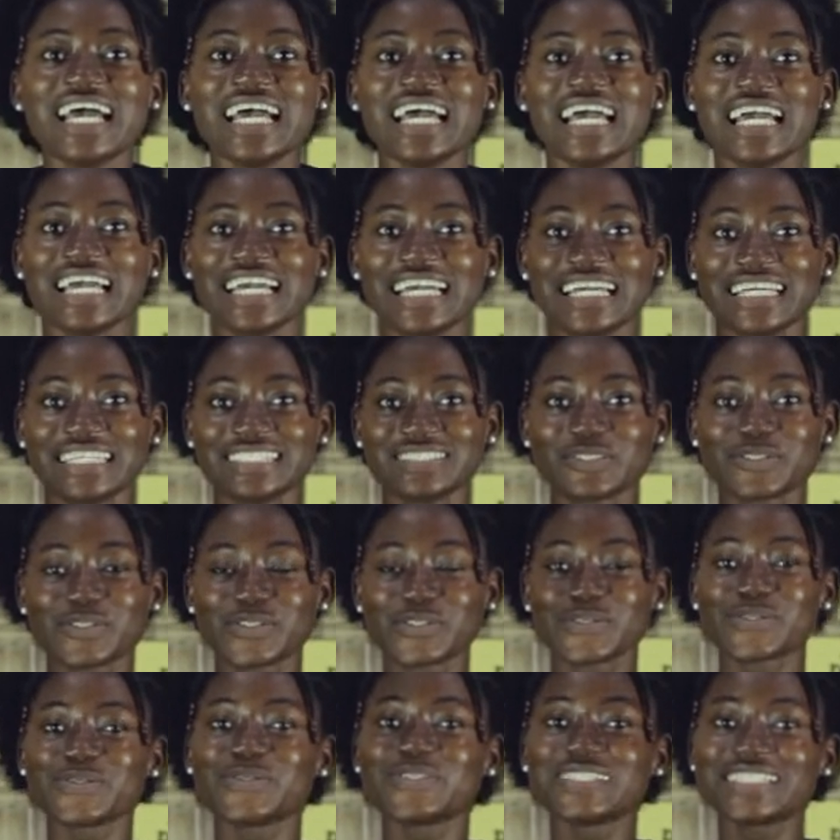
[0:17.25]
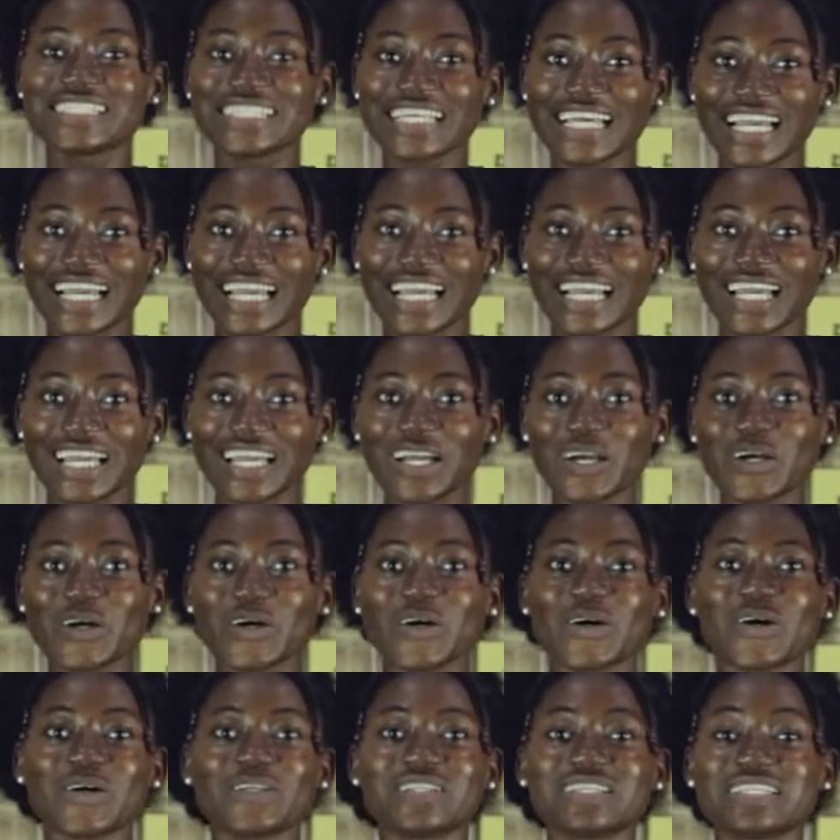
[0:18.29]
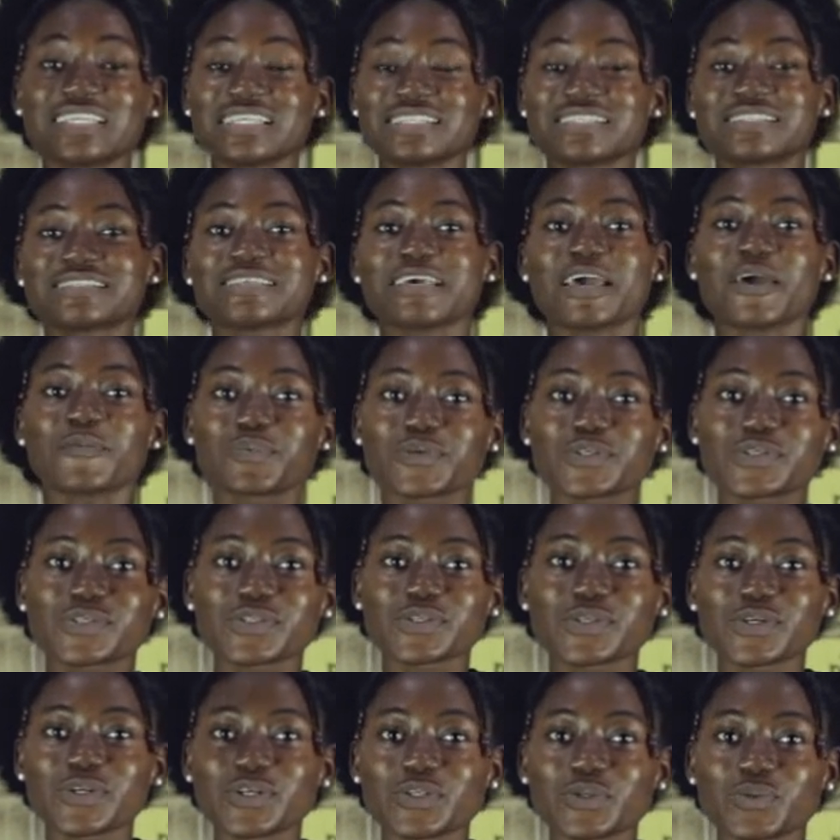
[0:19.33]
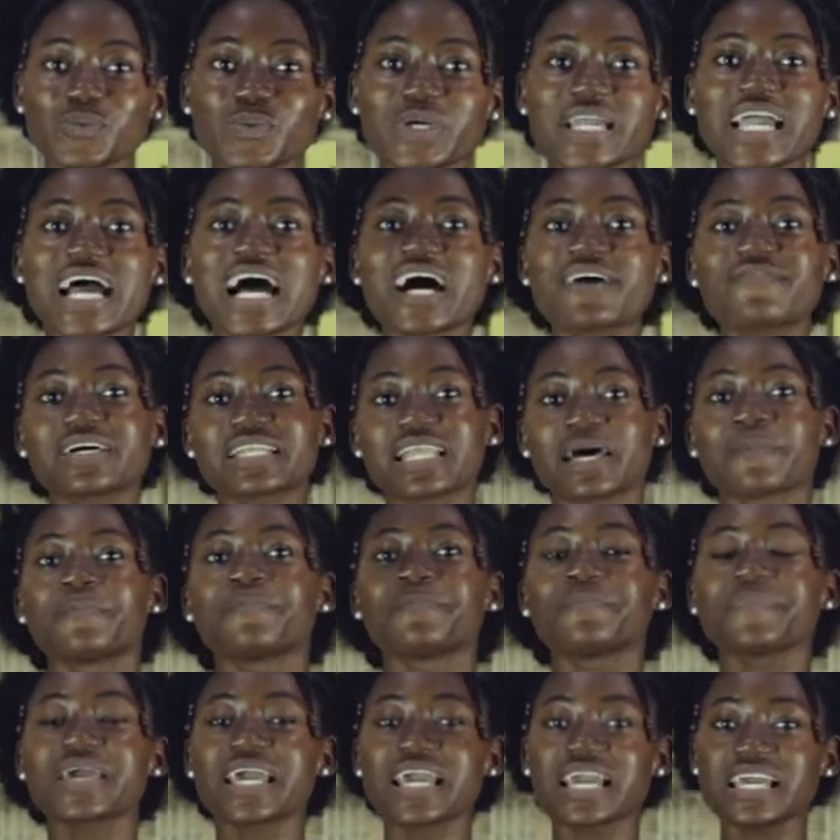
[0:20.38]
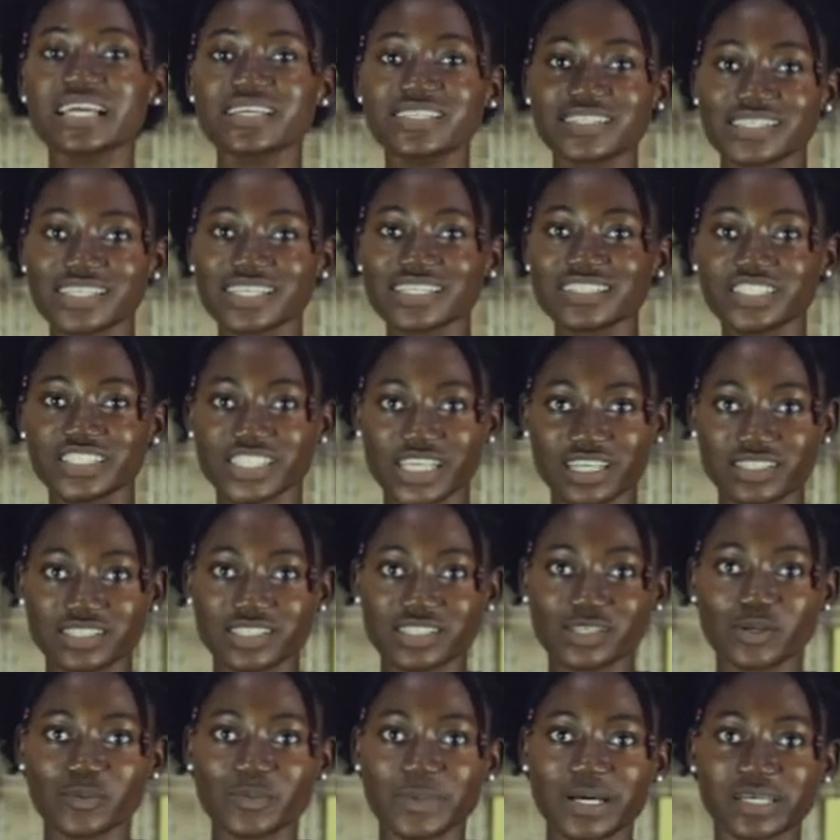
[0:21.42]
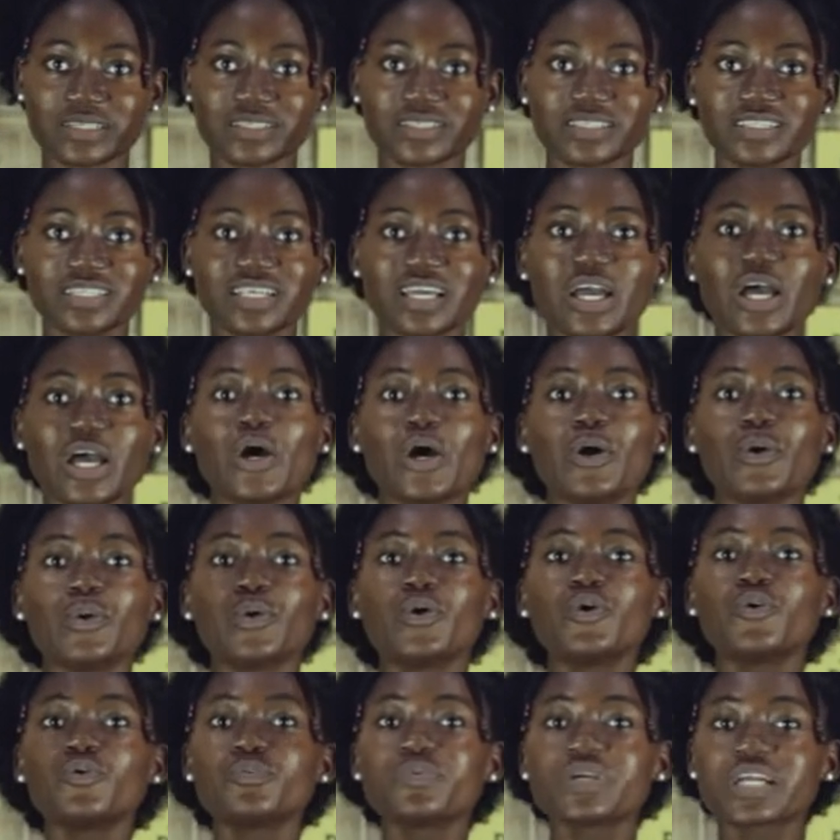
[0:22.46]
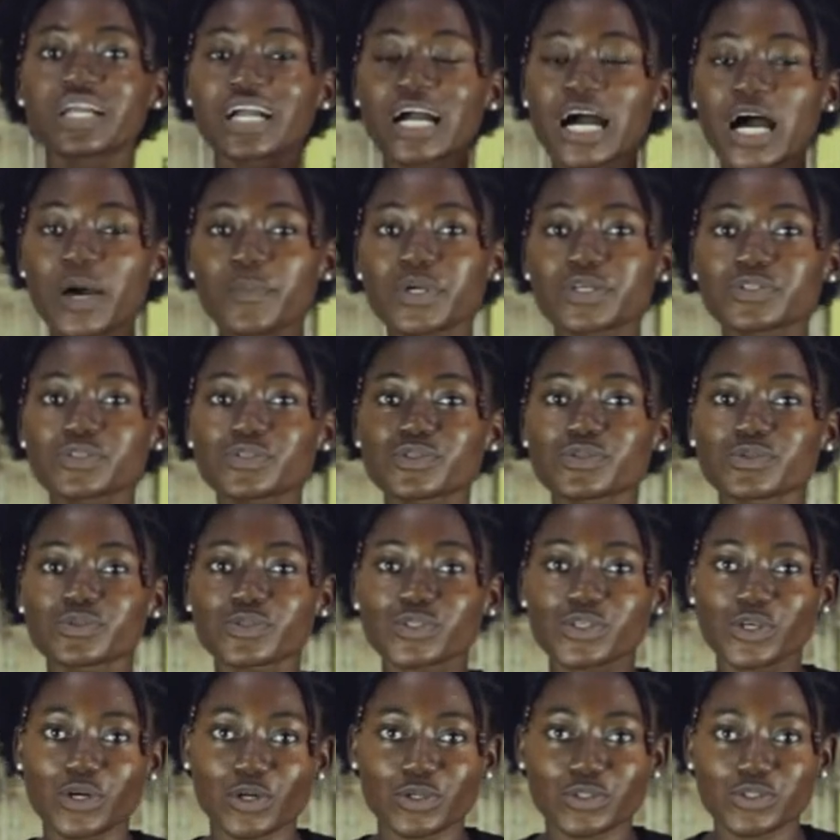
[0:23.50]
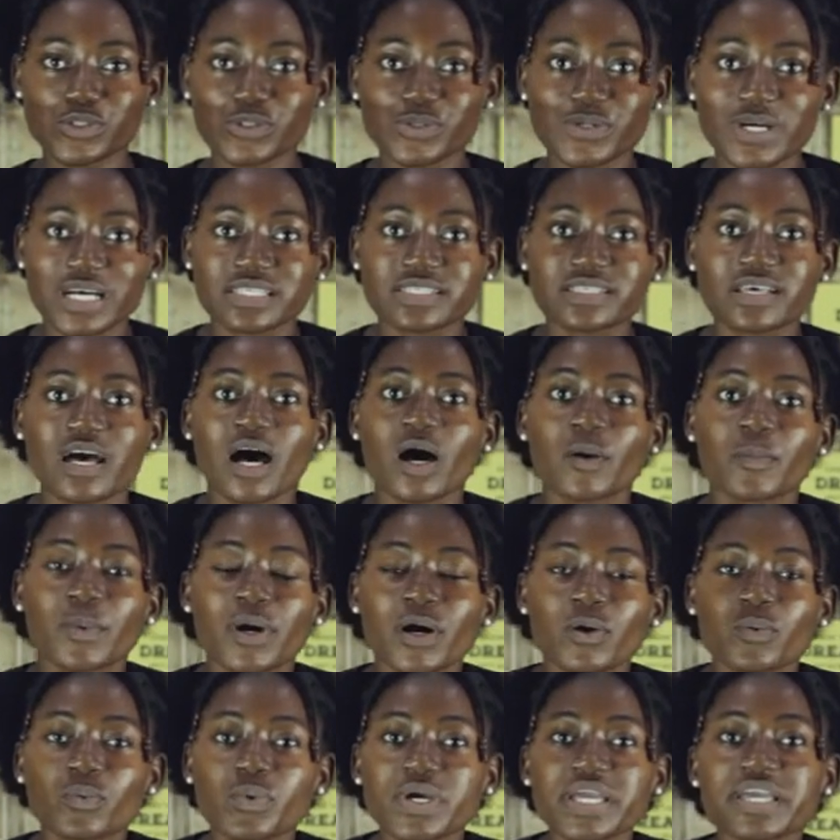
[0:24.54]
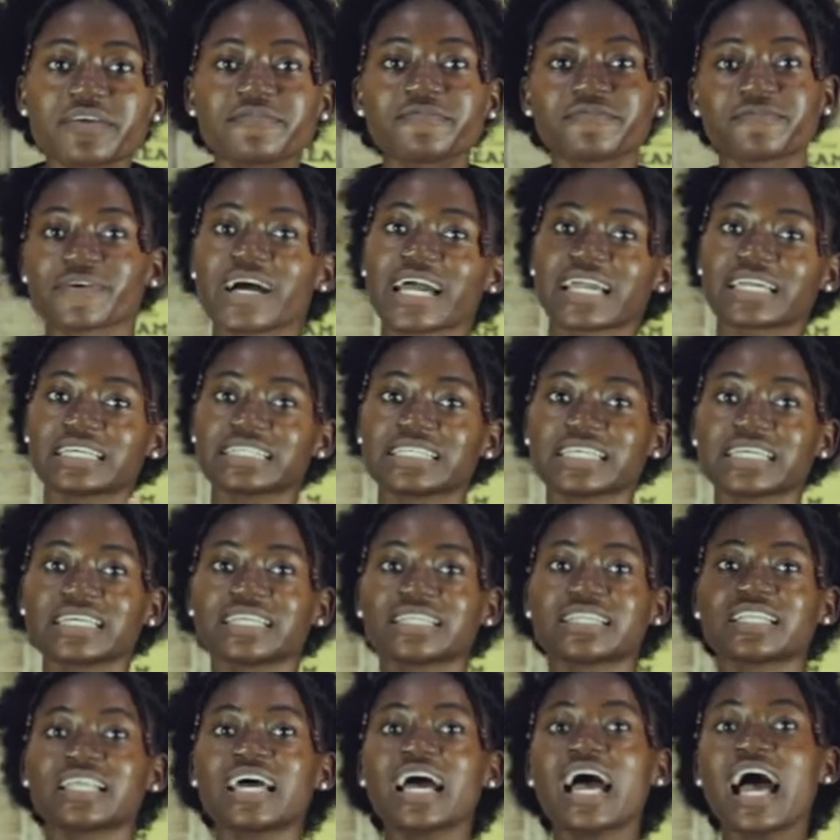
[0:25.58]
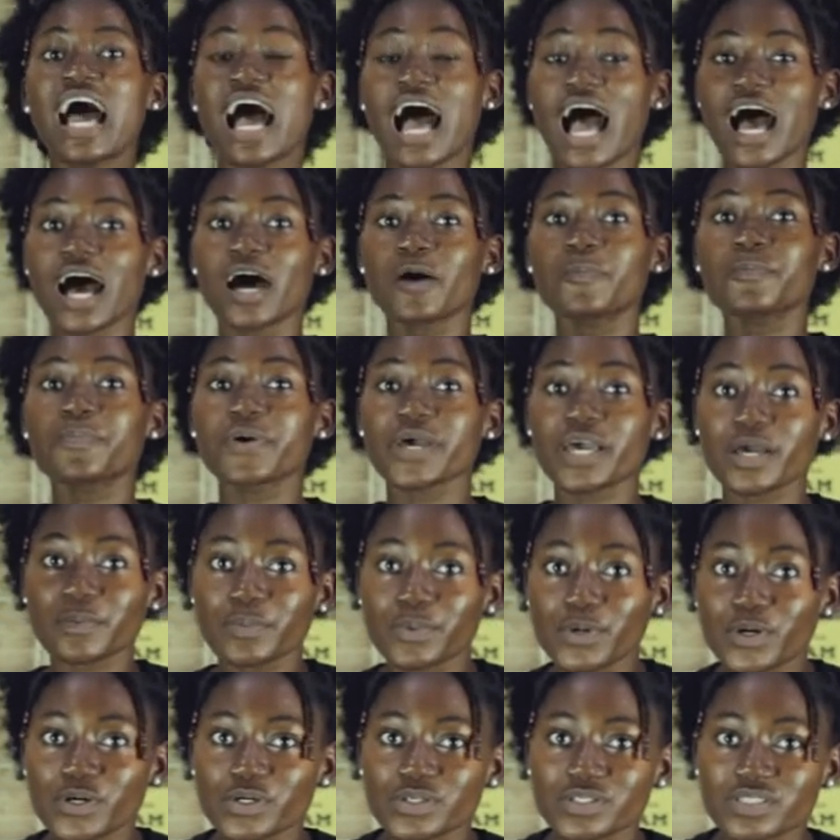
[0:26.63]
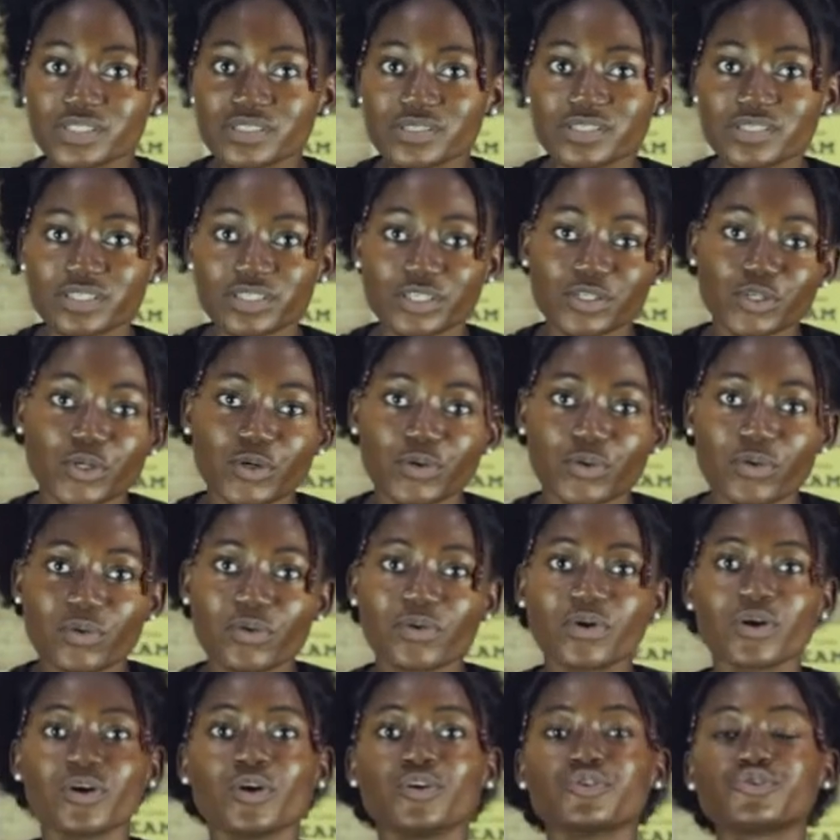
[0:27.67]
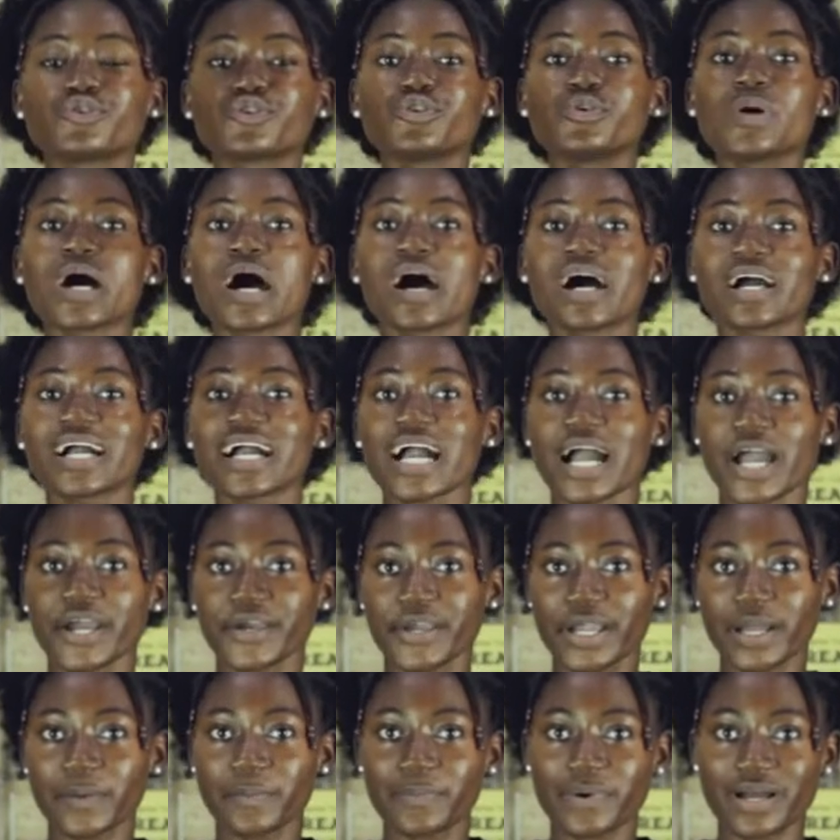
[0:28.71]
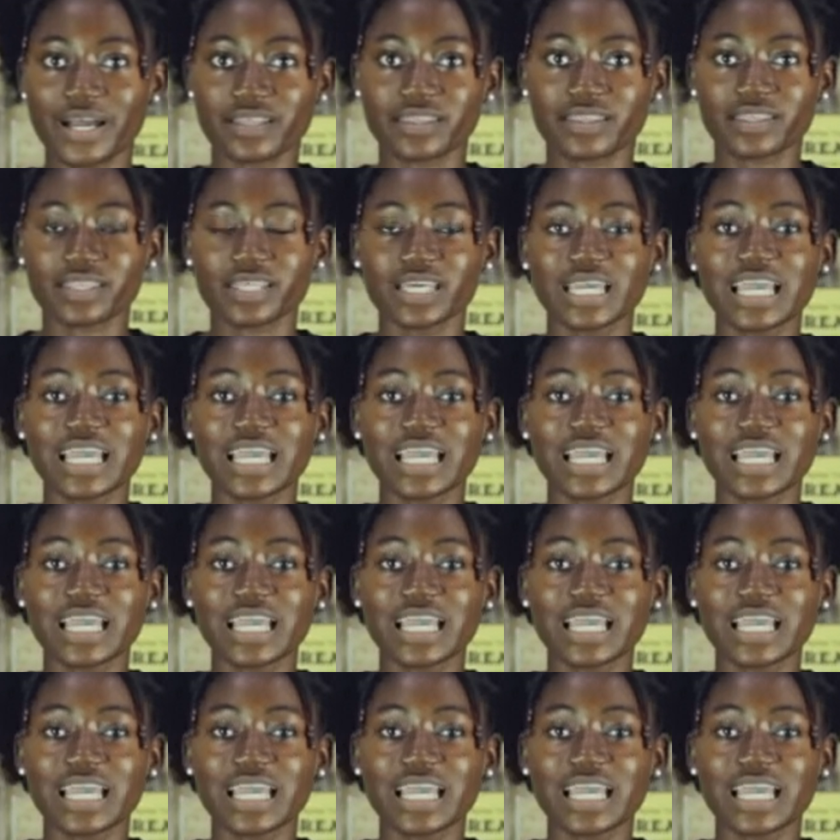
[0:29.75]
And today on this episode, we have an amazing gentleman who will be coming to talk to us about we finding our purpose, you know, through our career path.